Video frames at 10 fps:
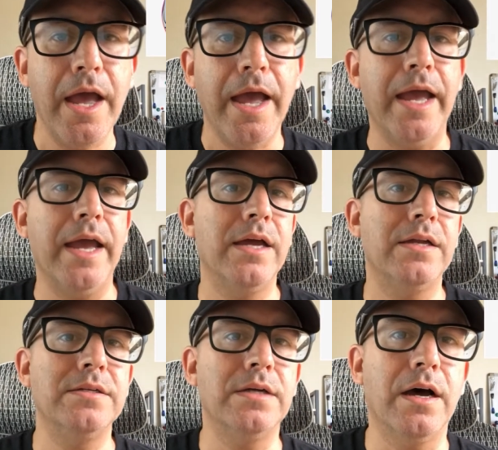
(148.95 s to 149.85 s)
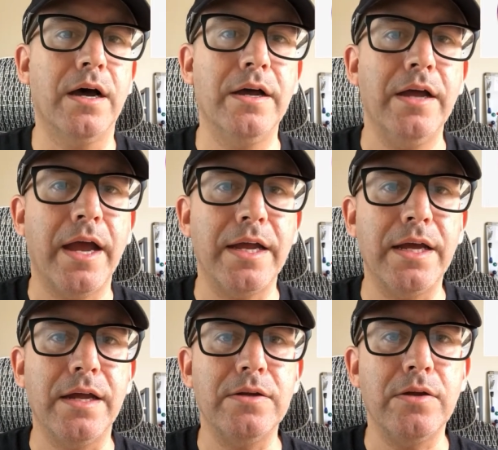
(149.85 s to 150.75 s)
And
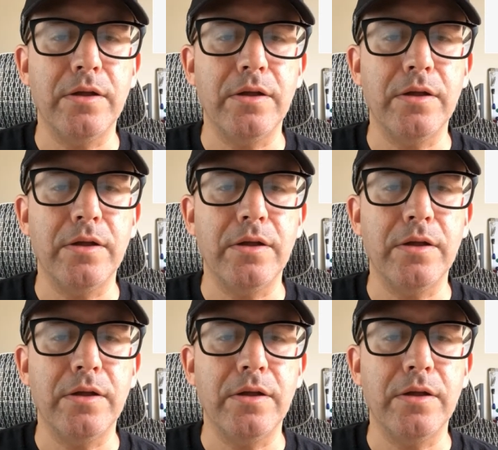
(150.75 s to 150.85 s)
again,